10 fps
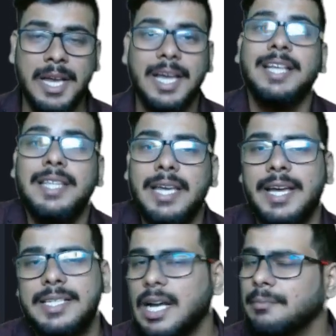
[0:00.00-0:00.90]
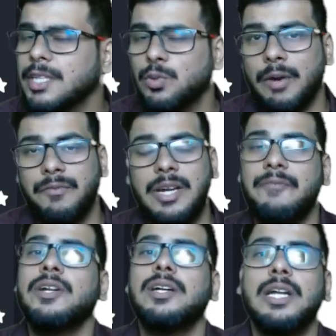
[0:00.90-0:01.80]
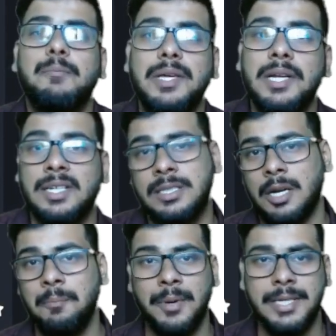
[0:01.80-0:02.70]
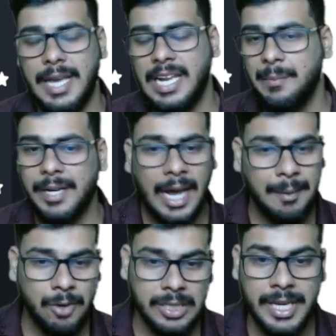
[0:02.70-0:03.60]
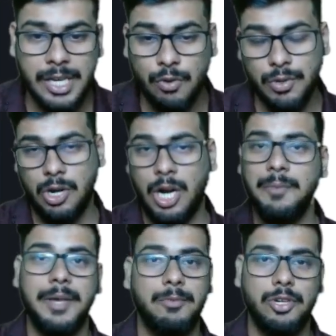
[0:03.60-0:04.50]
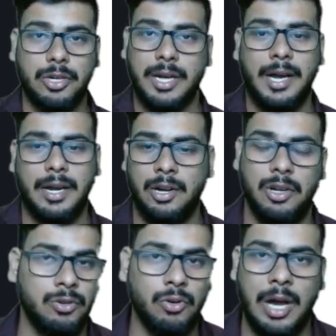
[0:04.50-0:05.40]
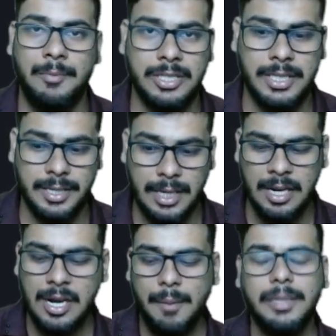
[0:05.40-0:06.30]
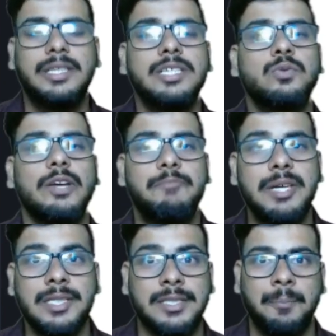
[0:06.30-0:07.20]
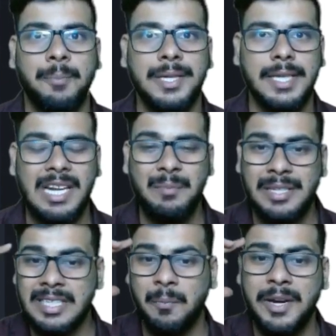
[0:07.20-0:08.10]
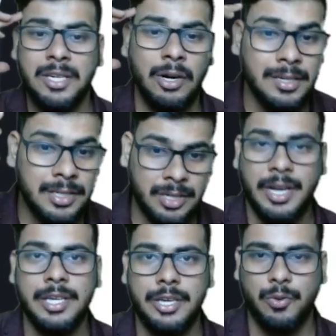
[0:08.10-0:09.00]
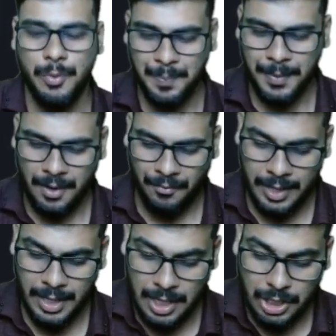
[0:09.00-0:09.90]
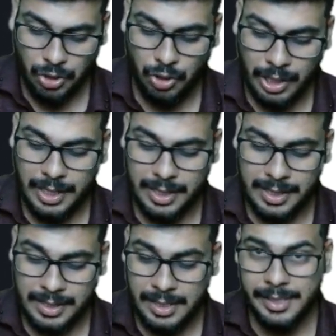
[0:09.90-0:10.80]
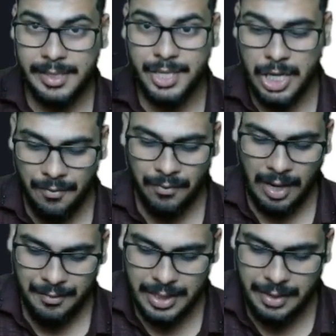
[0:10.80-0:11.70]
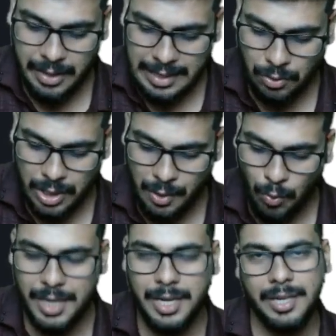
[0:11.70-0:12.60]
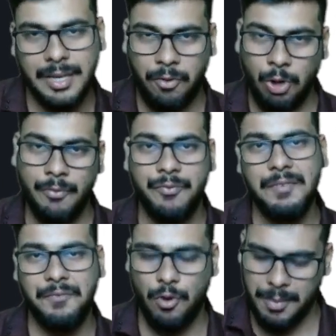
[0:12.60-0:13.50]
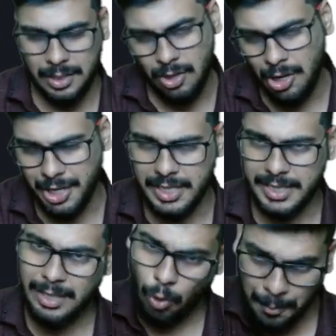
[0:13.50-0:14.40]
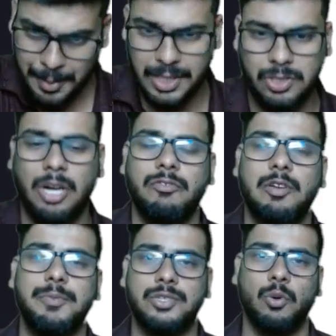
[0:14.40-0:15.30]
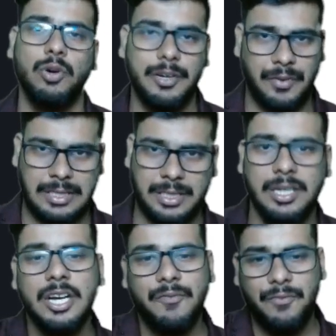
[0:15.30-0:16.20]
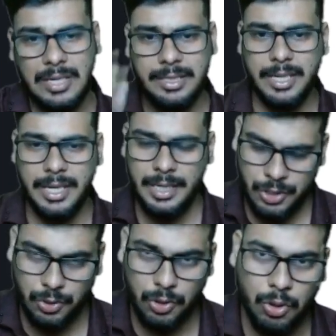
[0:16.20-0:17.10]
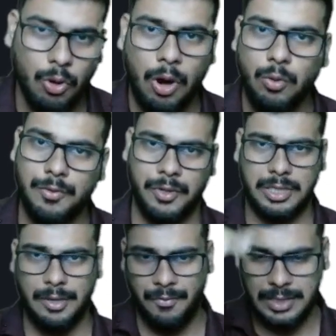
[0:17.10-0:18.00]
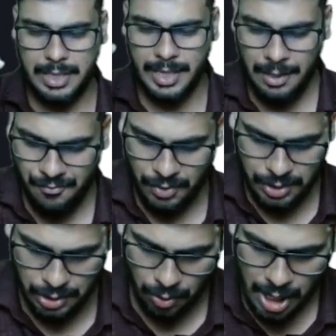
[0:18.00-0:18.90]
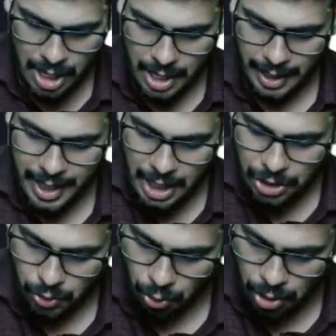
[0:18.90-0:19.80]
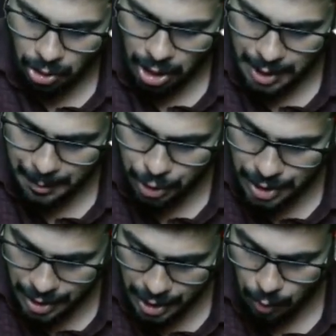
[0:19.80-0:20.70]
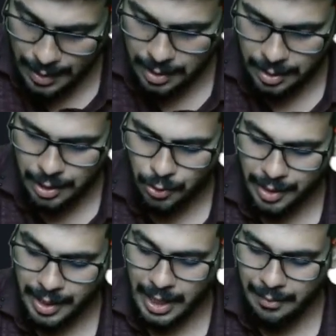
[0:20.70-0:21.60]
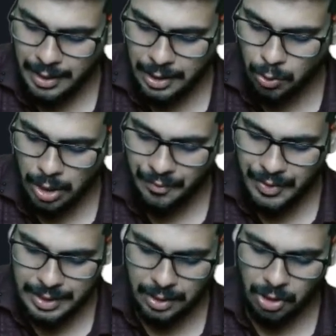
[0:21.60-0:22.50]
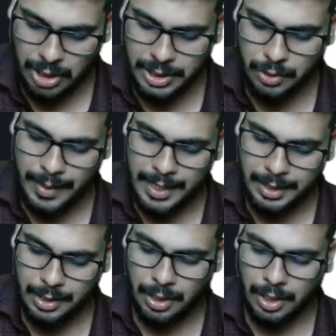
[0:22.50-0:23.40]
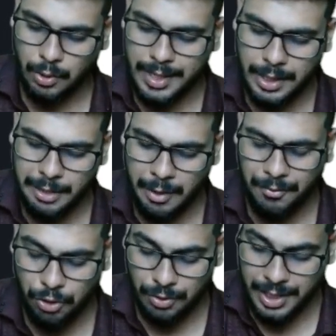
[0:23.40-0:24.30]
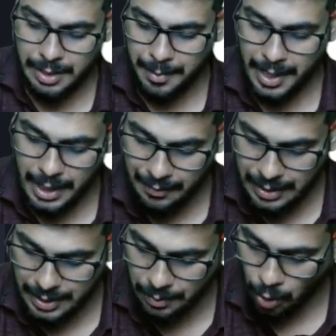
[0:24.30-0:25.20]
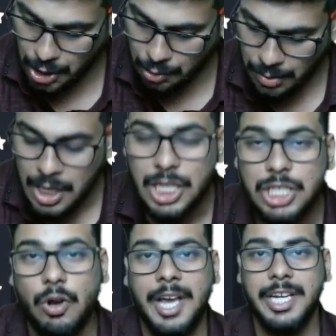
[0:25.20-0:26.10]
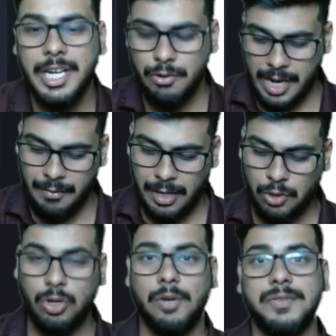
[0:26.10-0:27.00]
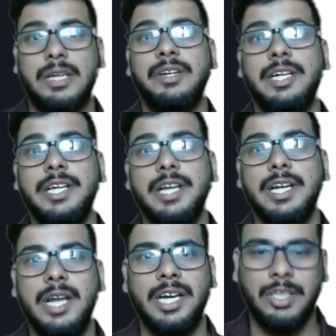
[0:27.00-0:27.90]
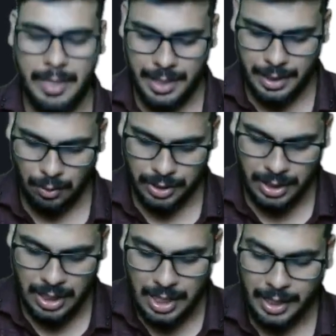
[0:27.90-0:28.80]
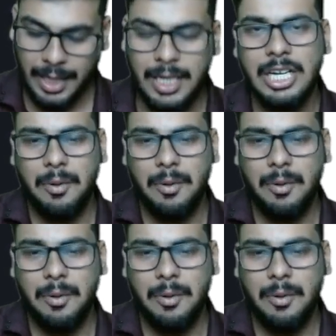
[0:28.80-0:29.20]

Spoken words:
in the exam, this would have definitely been a surprise element. I'm not saying you will not be able to crack and all. No, I'm not saying that. But this would have been a surprise element. This might not strike you. Fine. So look at this. Since the shelf life is given as only 1 year, they follow FIFO method, or you can say the opening stock will be sold first. First in should go out first. First in, first out. Right. So total contribution required to recover the total fixed cost in 23-24 to reach the break-even volume. So I need to recover a total of 79,20,000. Correct.